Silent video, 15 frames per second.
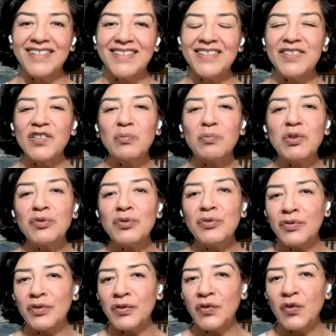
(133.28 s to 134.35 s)
in this
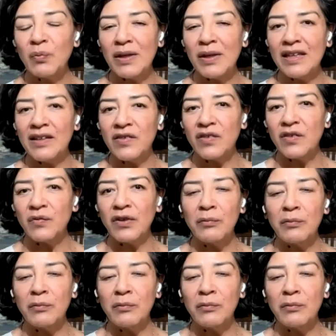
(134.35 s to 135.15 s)
beautiful space of